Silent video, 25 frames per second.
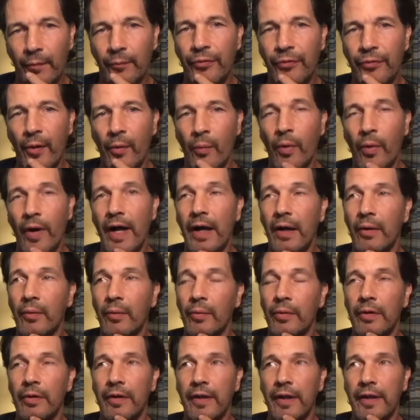Well,
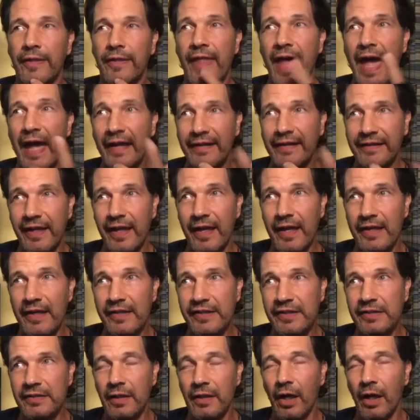in that
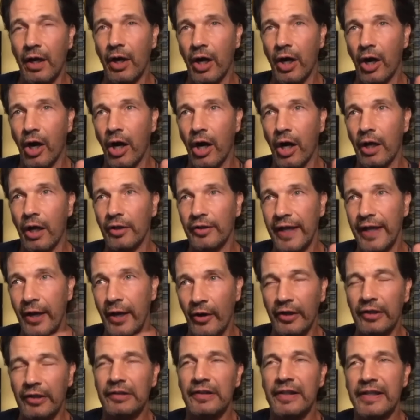case,
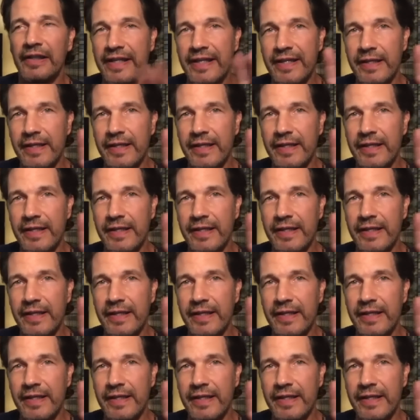Eric Lee